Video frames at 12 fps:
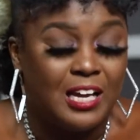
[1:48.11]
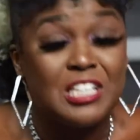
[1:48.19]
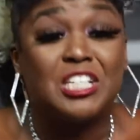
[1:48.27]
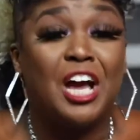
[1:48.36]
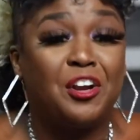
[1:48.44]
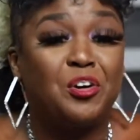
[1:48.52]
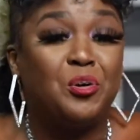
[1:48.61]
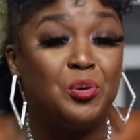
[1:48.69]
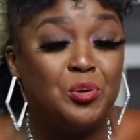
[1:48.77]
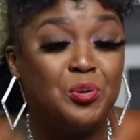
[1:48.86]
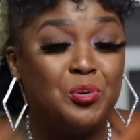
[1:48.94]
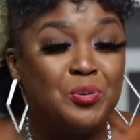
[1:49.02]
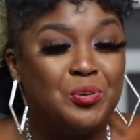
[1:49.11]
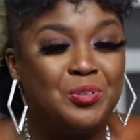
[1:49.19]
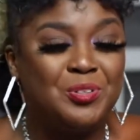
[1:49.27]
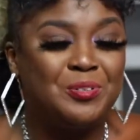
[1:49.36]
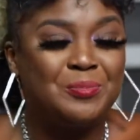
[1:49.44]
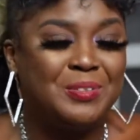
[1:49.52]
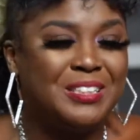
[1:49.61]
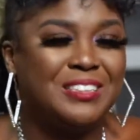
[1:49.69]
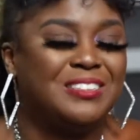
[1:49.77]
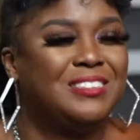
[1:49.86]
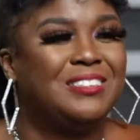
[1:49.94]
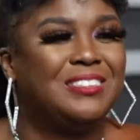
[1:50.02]
it's kind of cool,
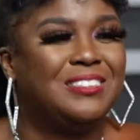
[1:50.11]
but.